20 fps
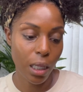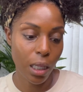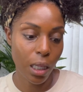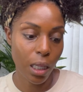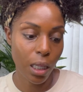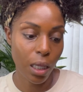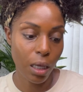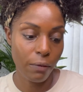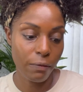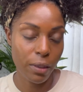
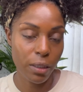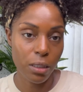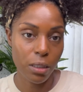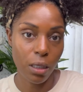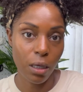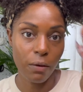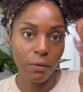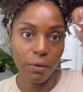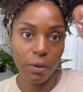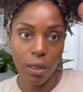Love this
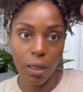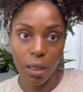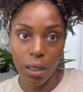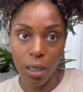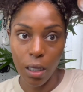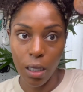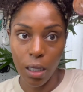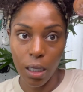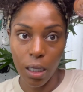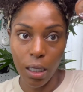stuff.
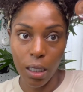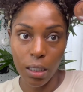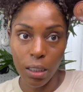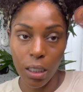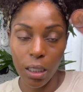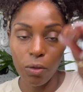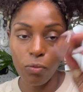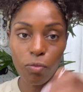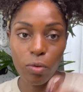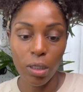
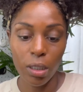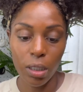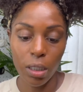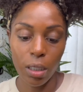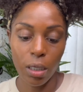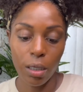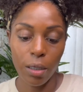It really